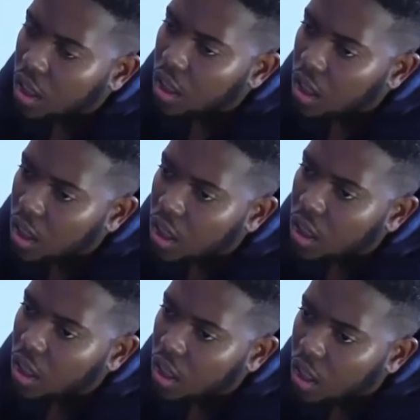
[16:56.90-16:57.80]
you know.
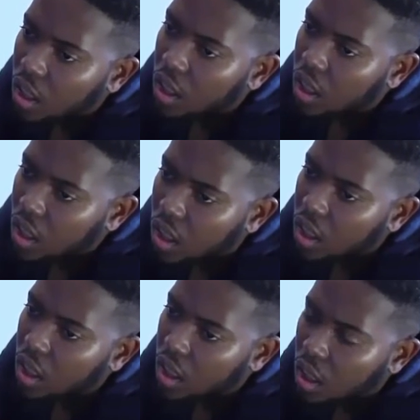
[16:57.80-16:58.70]
Yeah,
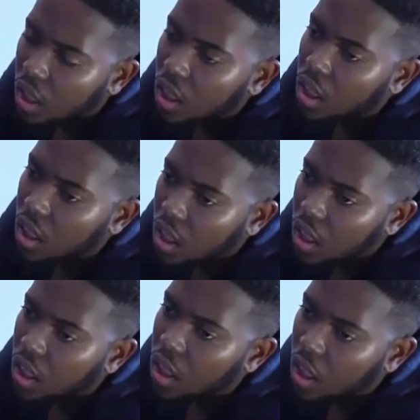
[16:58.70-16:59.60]
that's it, you
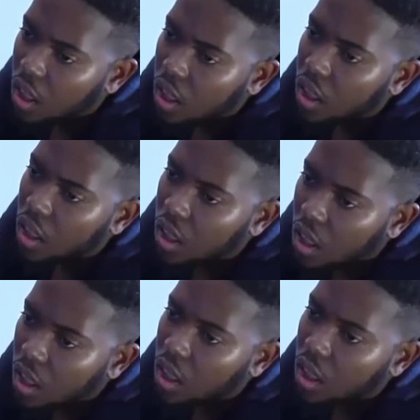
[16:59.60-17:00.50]
know. Of
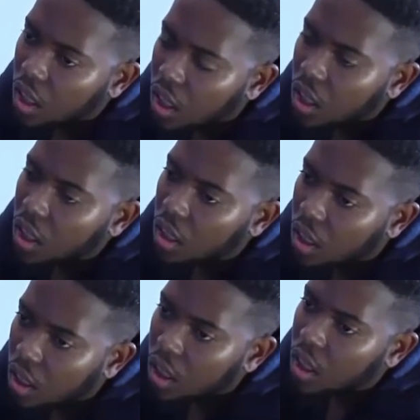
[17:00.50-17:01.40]
course, we have
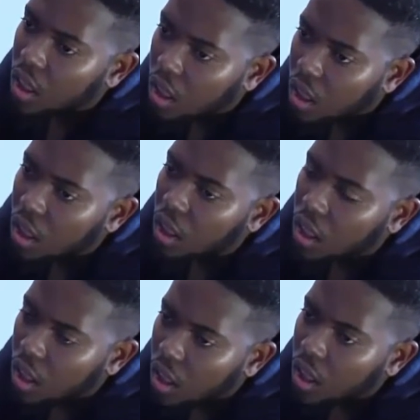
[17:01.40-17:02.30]
Amayama influences as
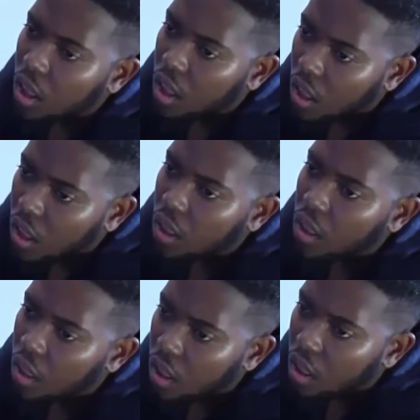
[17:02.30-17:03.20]
well, like, you
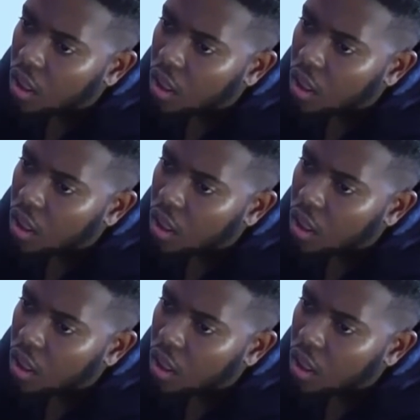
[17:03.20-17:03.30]
know,